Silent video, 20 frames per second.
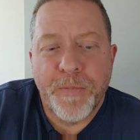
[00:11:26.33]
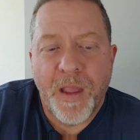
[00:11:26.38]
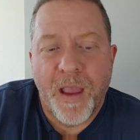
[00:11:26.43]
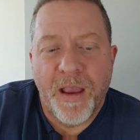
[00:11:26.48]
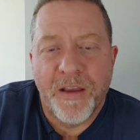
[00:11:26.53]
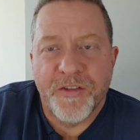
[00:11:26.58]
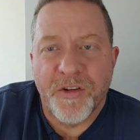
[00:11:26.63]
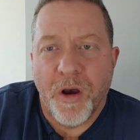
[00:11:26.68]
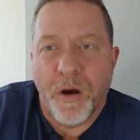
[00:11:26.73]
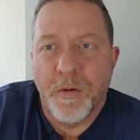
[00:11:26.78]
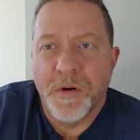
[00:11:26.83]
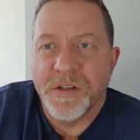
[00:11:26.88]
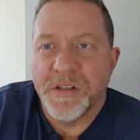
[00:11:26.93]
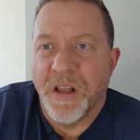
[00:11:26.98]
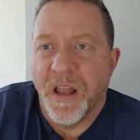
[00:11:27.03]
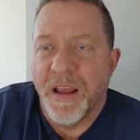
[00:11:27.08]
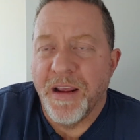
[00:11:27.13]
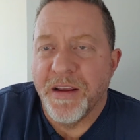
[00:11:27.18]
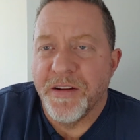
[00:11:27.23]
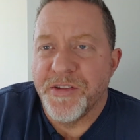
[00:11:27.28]
As always,
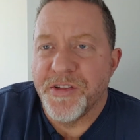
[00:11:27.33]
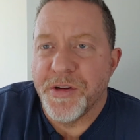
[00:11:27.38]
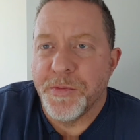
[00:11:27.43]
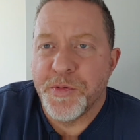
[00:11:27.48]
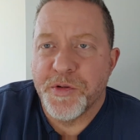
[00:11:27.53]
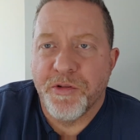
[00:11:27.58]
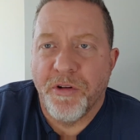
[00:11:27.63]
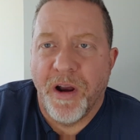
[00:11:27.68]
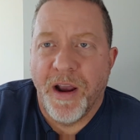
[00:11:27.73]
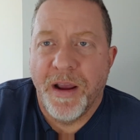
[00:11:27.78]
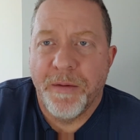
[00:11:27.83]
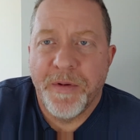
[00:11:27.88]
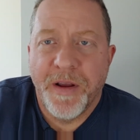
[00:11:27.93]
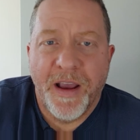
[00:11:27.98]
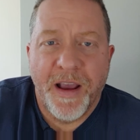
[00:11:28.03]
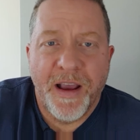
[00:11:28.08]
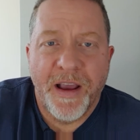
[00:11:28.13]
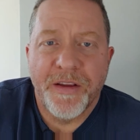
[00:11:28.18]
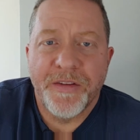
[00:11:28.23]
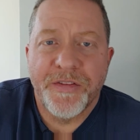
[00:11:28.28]
like and subscribe,
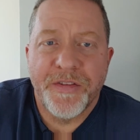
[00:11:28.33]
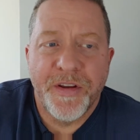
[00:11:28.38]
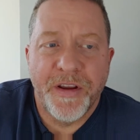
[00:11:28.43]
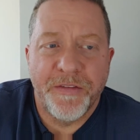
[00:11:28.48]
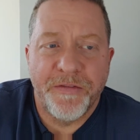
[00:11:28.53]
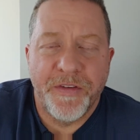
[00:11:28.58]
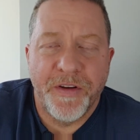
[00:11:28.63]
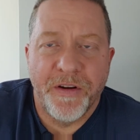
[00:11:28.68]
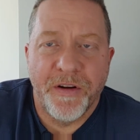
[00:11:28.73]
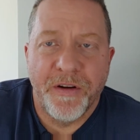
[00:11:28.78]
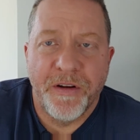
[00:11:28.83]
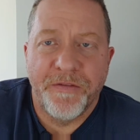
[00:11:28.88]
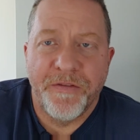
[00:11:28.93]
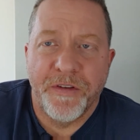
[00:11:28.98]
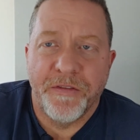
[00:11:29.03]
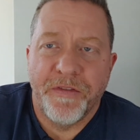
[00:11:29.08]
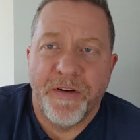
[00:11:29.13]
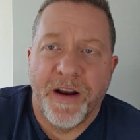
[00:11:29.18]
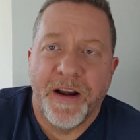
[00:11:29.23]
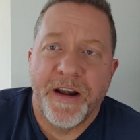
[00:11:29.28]
guys. If
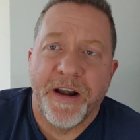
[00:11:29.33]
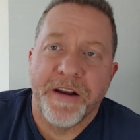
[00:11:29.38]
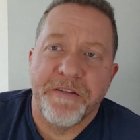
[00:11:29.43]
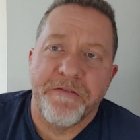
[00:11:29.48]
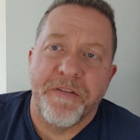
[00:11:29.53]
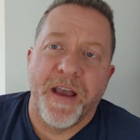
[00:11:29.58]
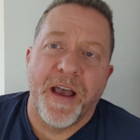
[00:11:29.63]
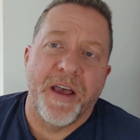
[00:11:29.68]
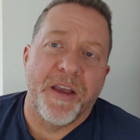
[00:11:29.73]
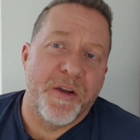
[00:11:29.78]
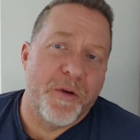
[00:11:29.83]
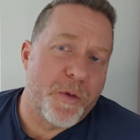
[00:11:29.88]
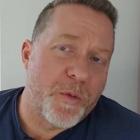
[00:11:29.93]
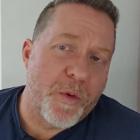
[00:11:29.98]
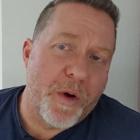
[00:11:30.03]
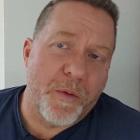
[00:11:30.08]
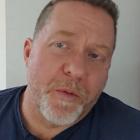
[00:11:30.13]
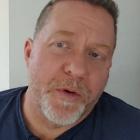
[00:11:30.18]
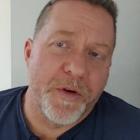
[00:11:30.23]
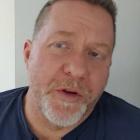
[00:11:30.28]
you find any value
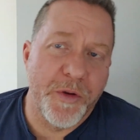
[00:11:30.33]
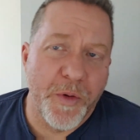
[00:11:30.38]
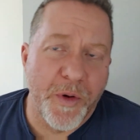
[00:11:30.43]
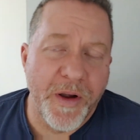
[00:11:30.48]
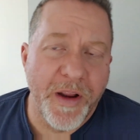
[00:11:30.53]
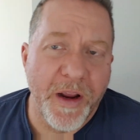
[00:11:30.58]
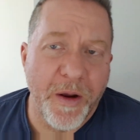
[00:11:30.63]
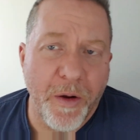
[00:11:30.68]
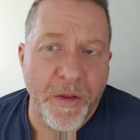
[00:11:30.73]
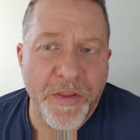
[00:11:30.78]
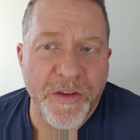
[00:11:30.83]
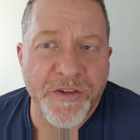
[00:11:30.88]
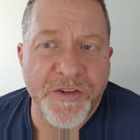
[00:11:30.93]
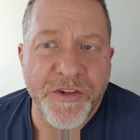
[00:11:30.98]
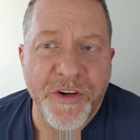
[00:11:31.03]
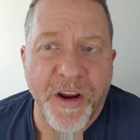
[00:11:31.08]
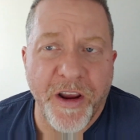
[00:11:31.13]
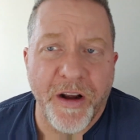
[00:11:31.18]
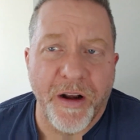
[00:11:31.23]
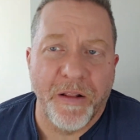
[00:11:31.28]
in what we're doing here on this
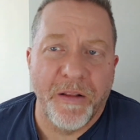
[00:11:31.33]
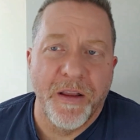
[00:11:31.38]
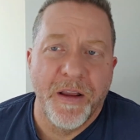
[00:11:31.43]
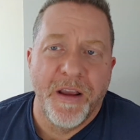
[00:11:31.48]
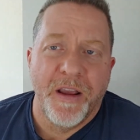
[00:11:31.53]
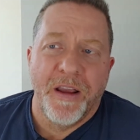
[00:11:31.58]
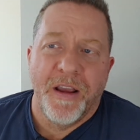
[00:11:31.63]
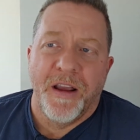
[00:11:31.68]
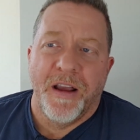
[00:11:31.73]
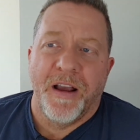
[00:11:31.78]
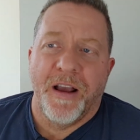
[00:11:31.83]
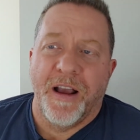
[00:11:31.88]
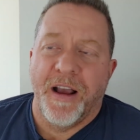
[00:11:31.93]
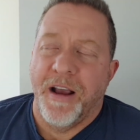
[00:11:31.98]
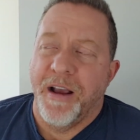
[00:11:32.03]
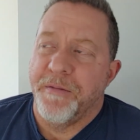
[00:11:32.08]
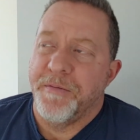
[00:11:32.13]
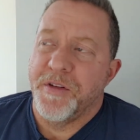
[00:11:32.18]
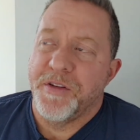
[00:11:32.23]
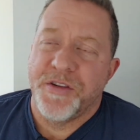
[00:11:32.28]
channel,
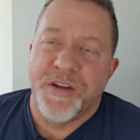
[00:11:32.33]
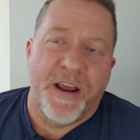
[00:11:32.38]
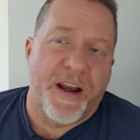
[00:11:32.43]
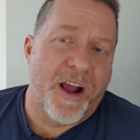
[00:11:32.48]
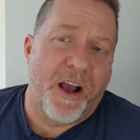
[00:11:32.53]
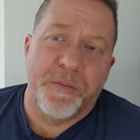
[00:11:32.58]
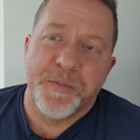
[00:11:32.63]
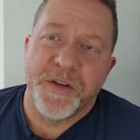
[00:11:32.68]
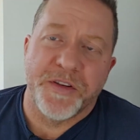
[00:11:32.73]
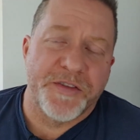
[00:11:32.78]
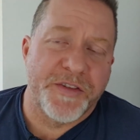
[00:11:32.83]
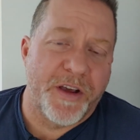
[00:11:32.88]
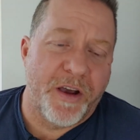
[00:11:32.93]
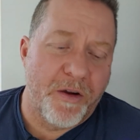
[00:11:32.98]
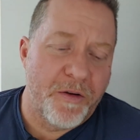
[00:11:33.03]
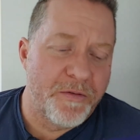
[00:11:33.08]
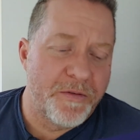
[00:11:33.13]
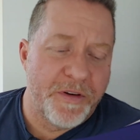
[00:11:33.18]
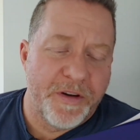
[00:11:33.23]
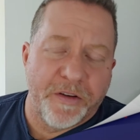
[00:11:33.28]
it helps us
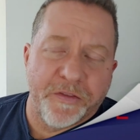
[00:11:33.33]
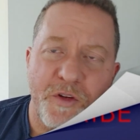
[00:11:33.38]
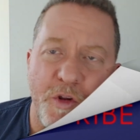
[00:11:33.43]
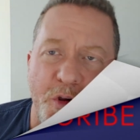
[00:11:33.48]
out. If